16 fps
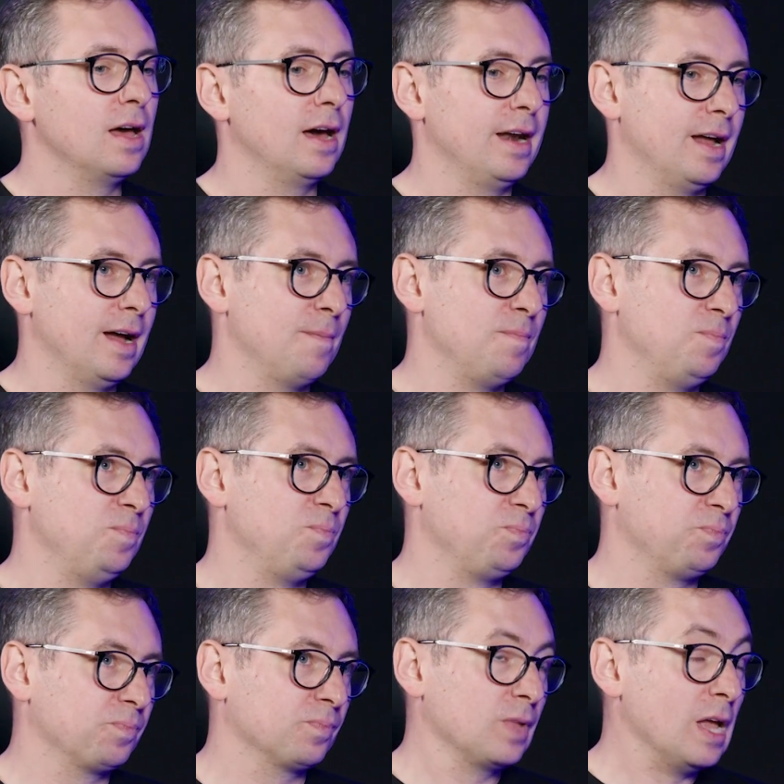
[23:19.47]
And
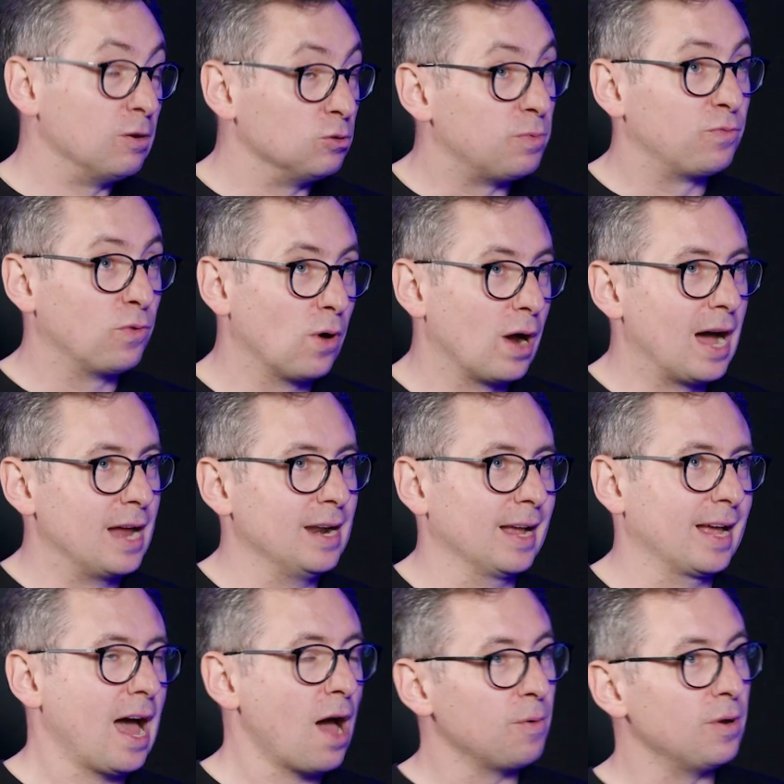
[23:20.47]
it was before I had
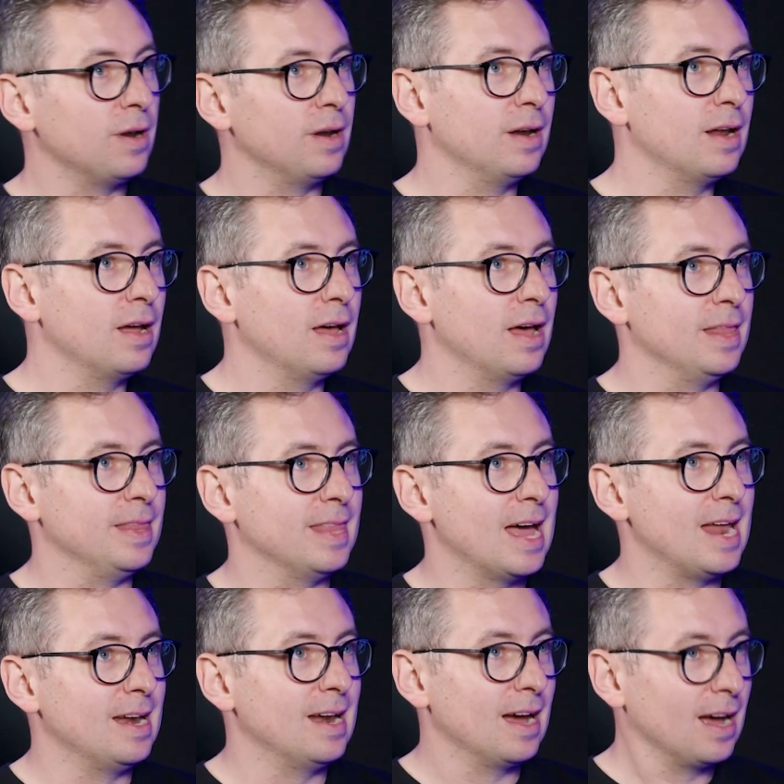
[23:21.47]
an accountant, and
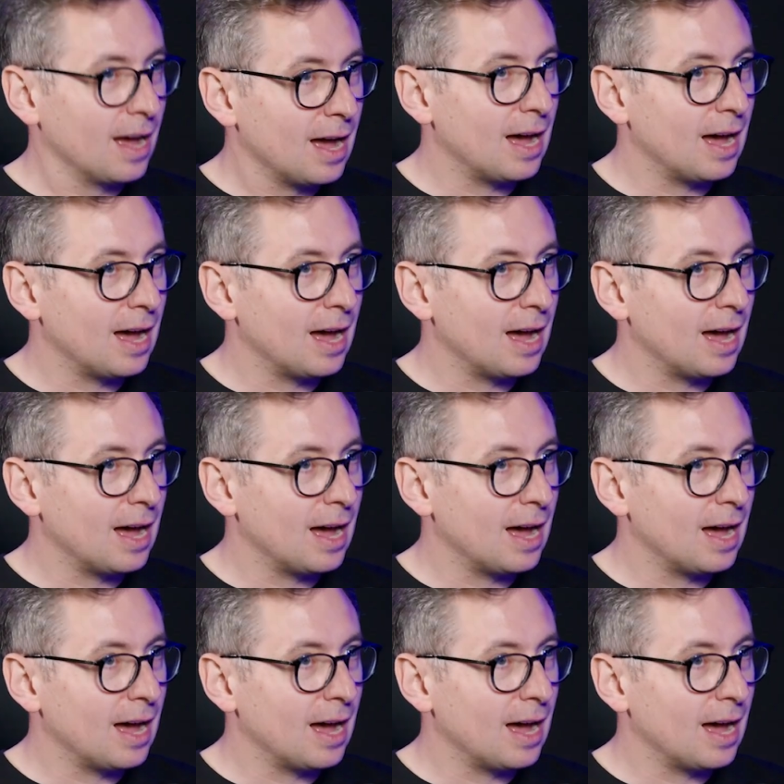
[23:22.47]
then